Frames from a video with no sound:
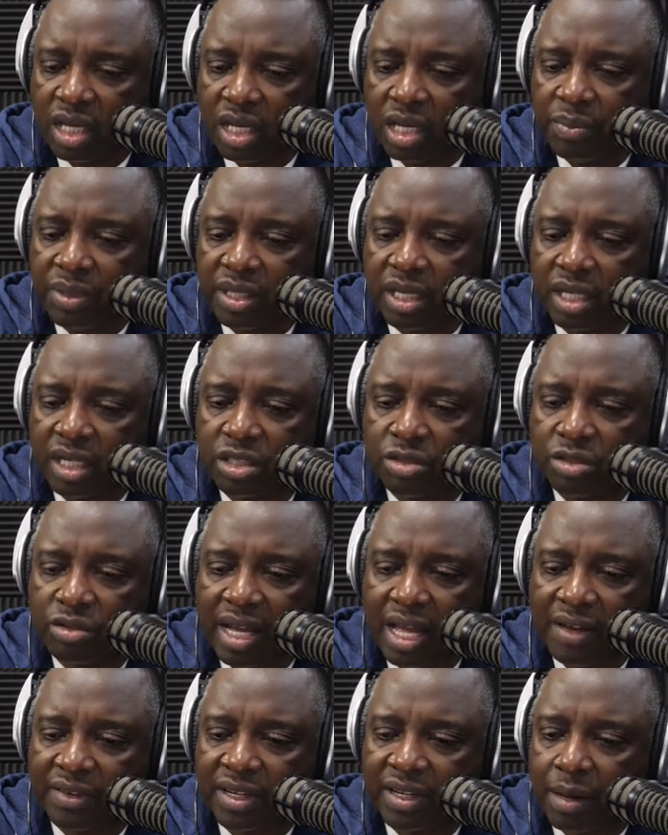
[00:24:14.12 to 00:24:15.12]
because you
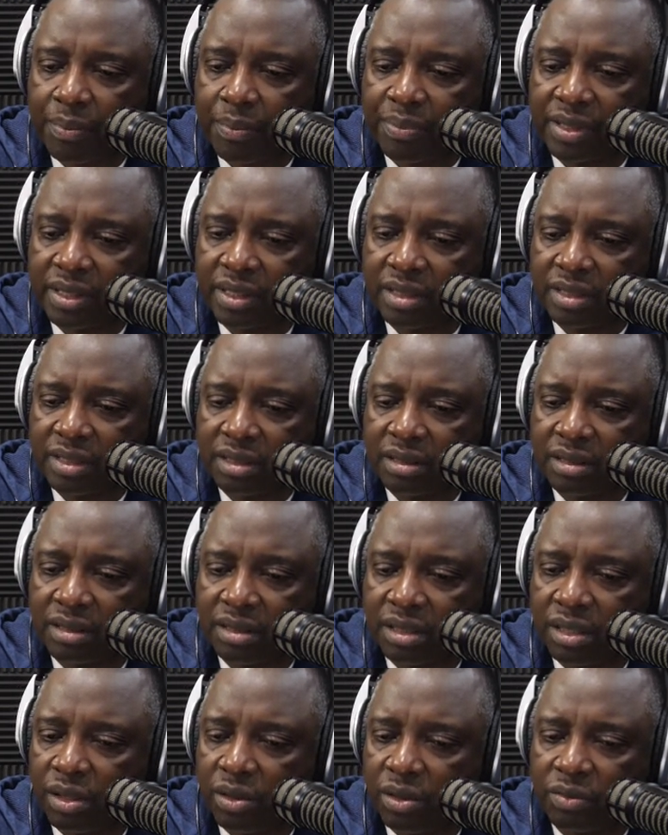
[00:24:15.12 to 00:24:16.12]
have companies,
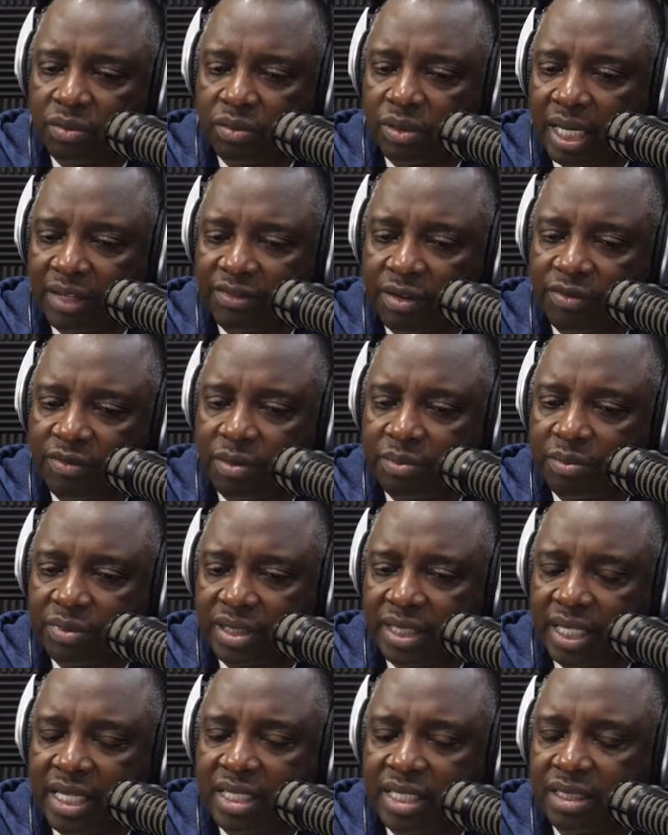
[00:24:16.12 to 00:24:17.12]
like from
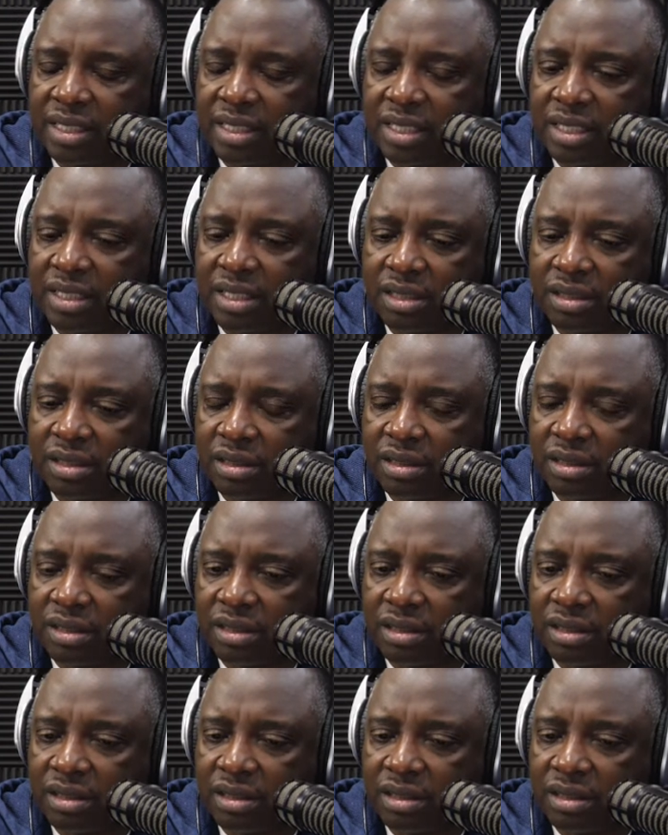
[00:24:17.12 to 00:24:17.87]
Disney to